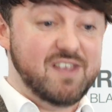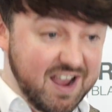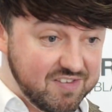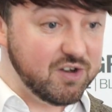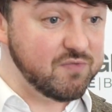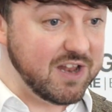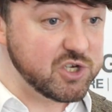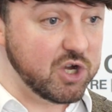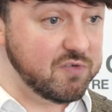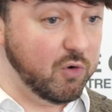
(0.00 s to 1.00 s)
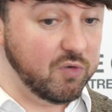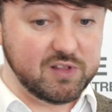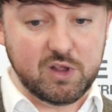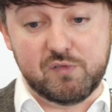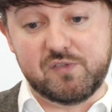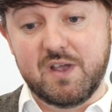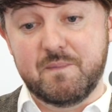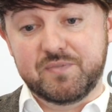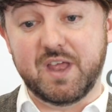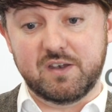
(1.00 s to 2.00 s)
He has an adventure, falls in love,
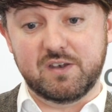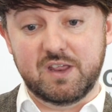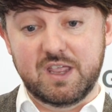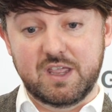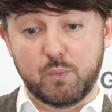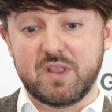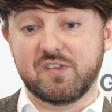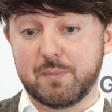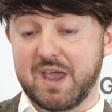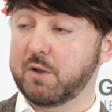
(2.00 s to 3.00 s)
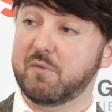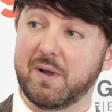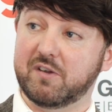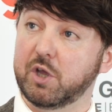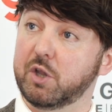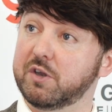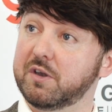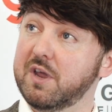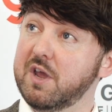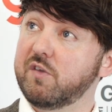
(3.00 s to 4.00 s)
then he wins the bet and comes back to London.